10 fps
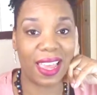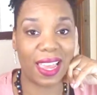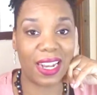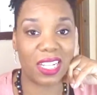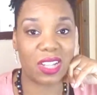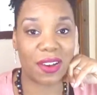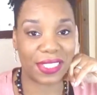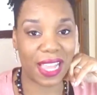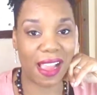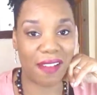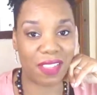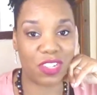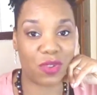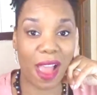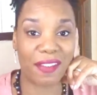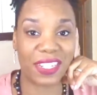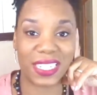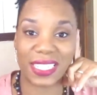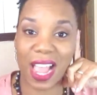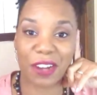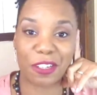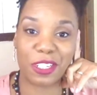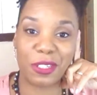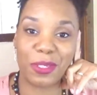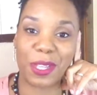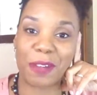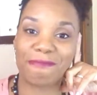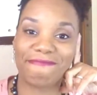and as long as I have the drive and desire to do so.